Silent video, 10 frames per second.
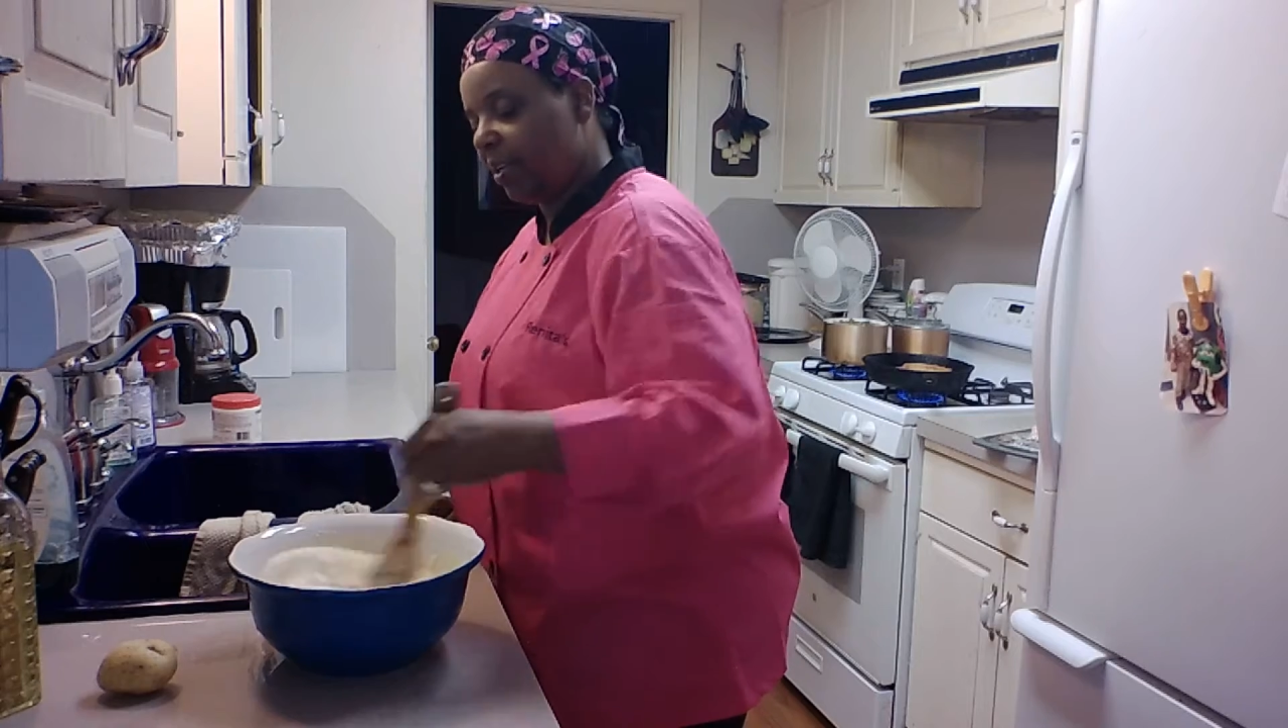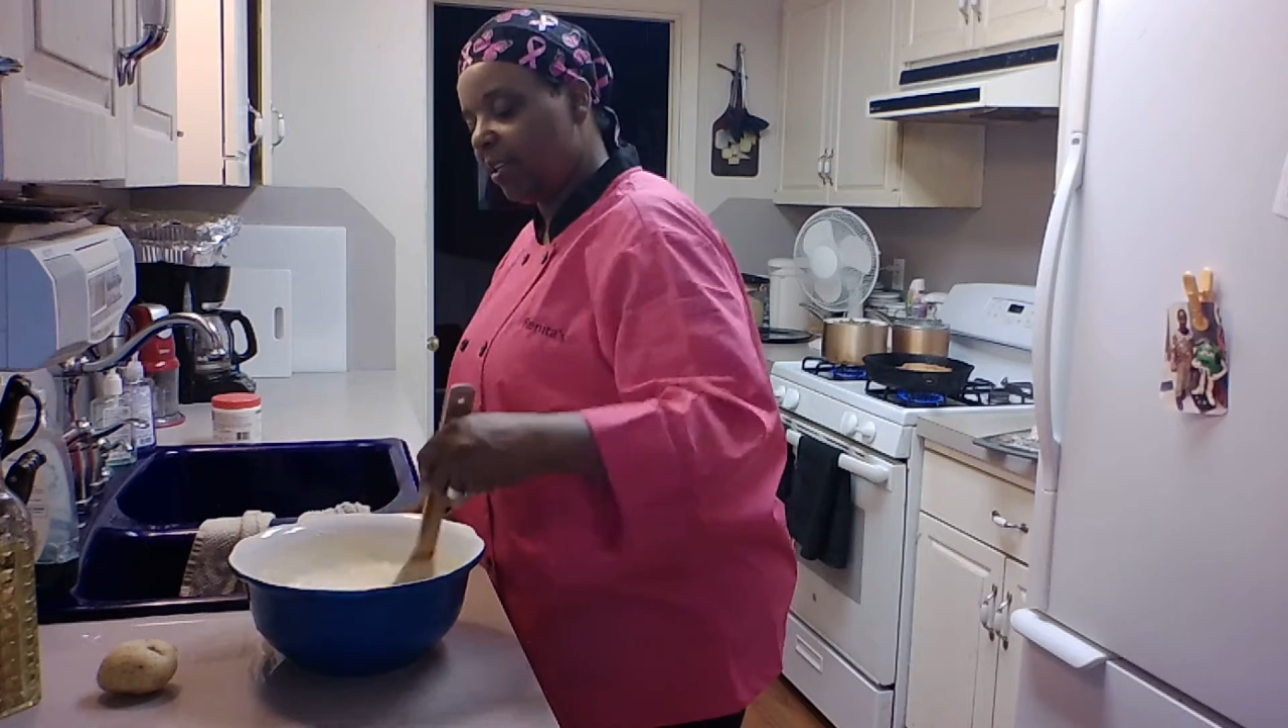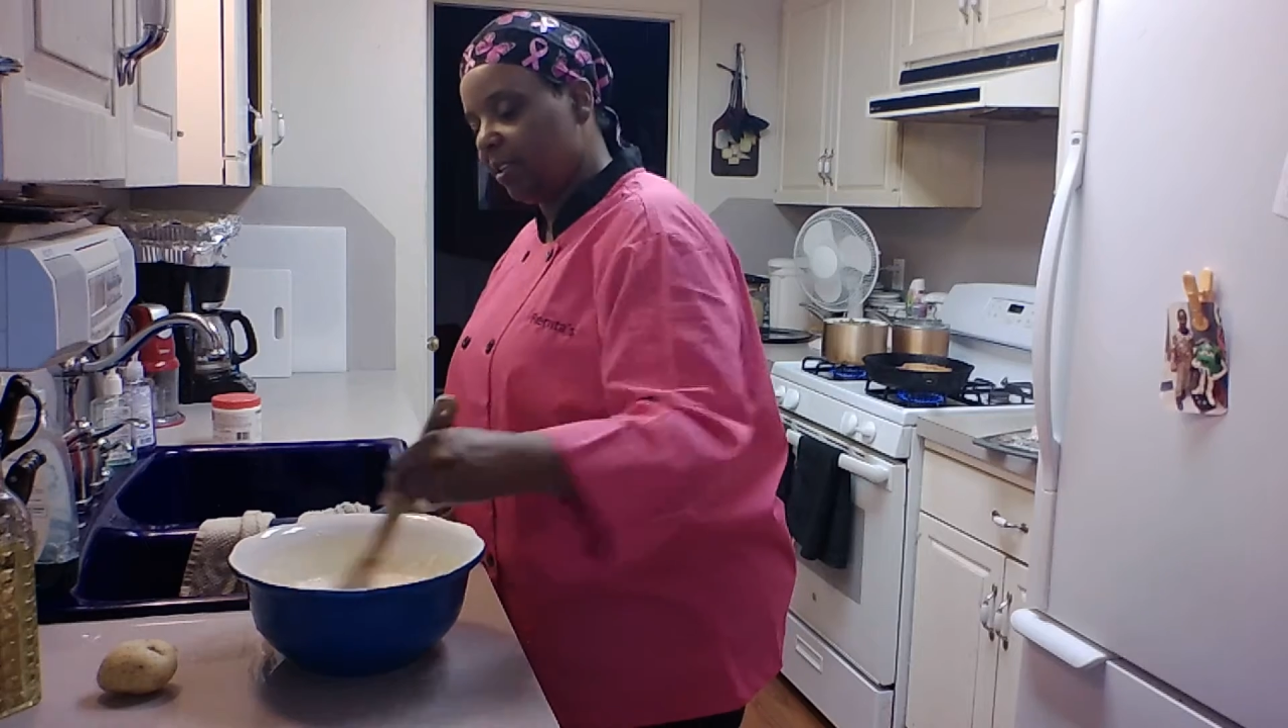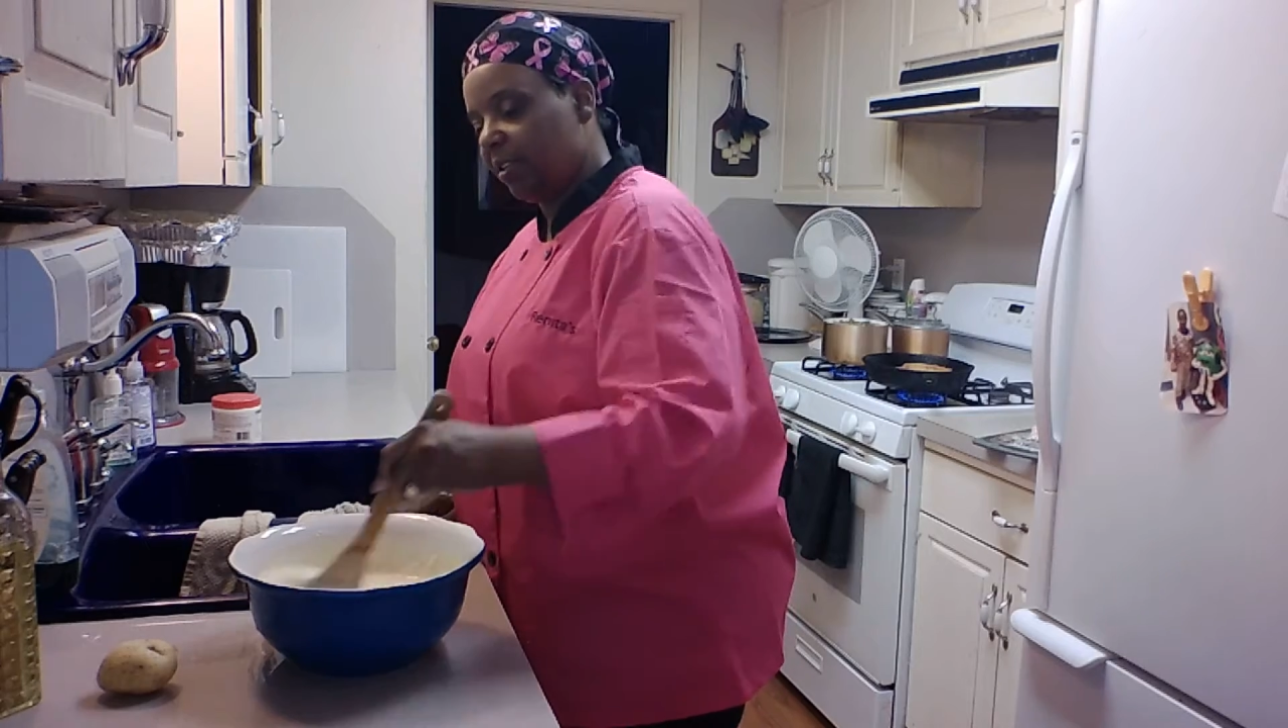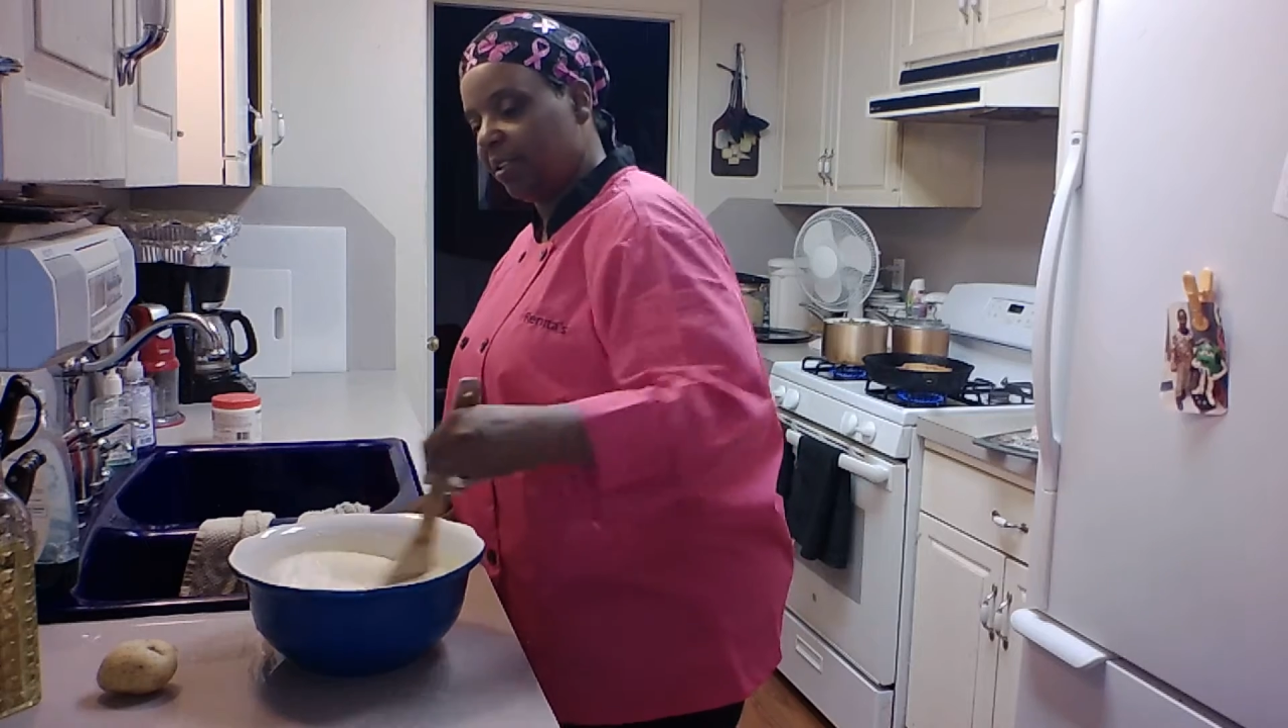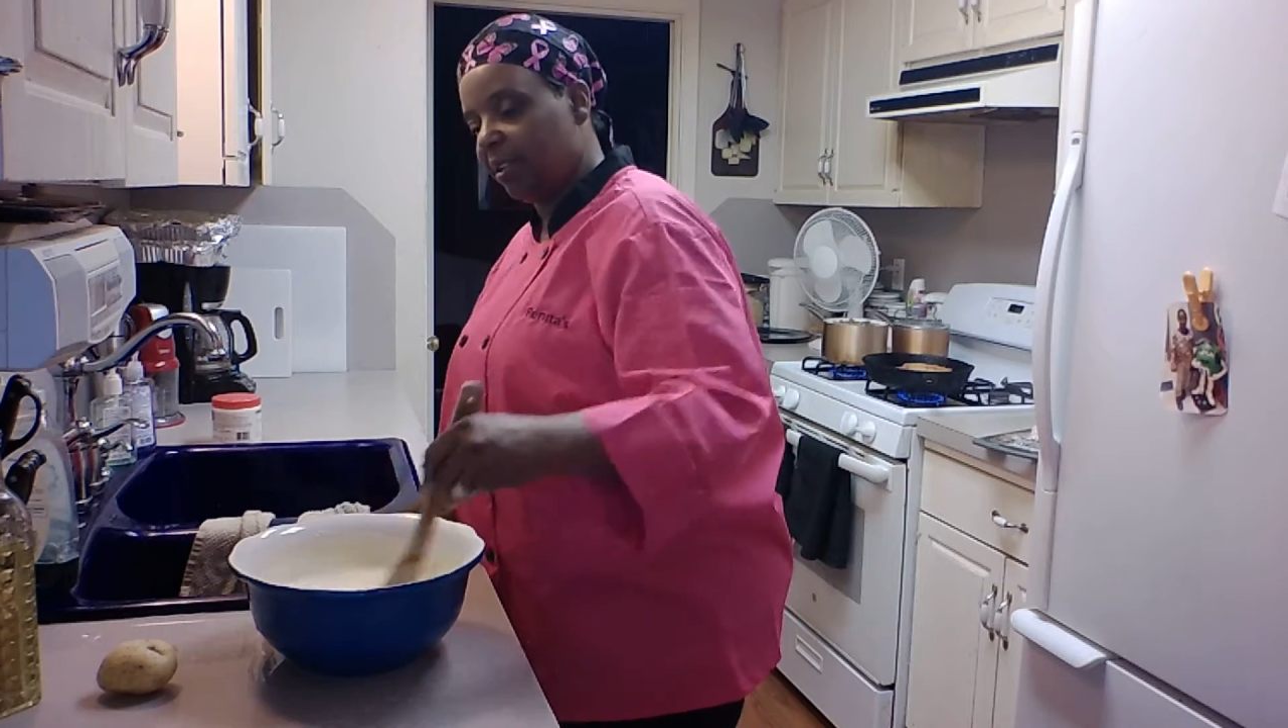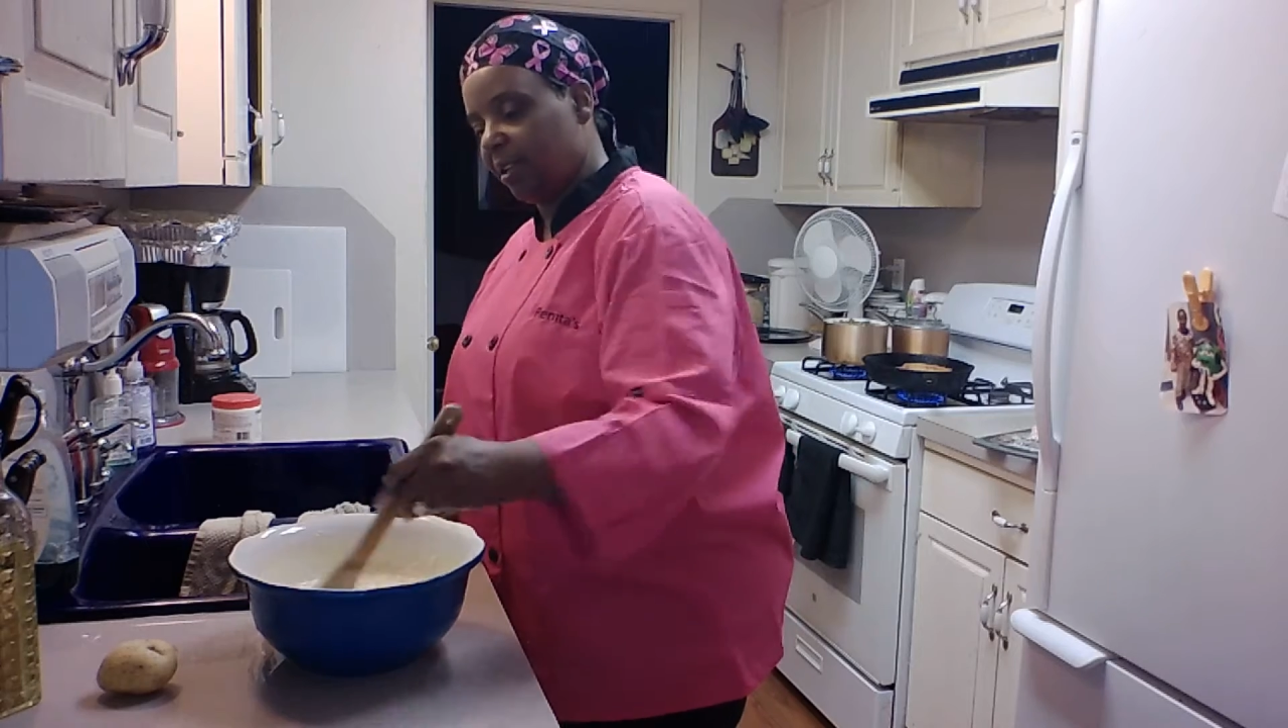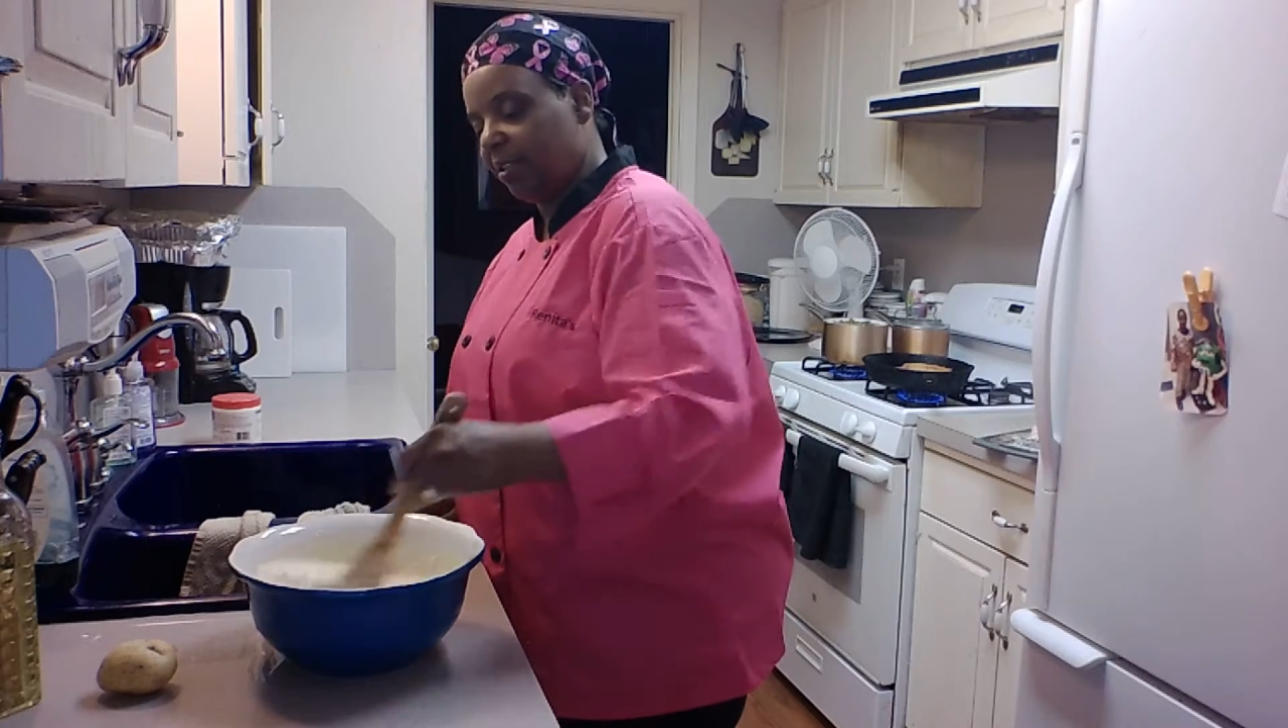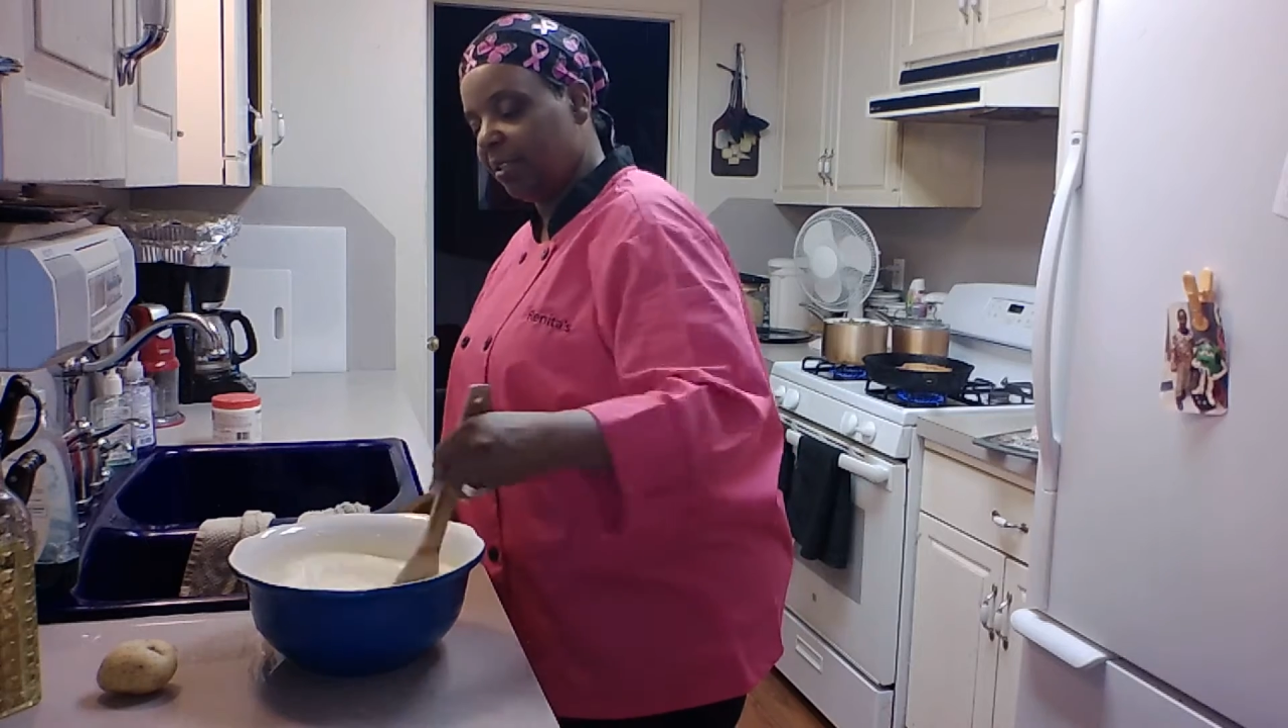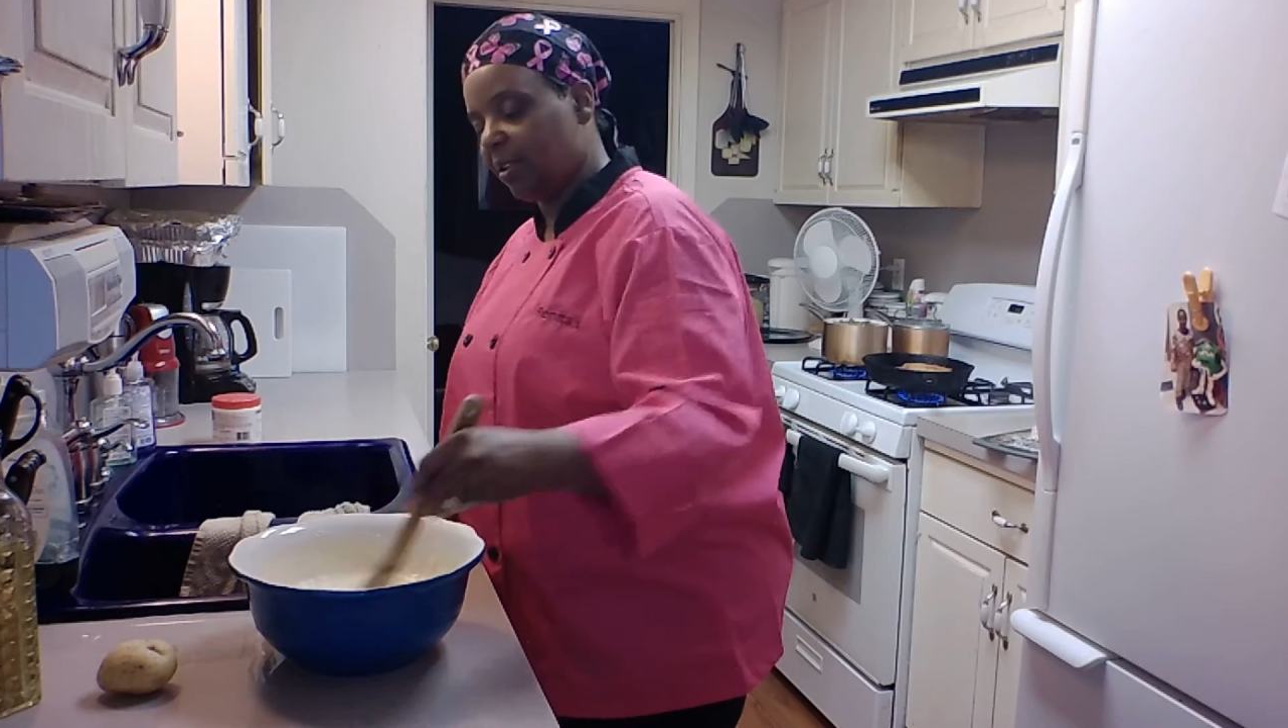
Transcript: good and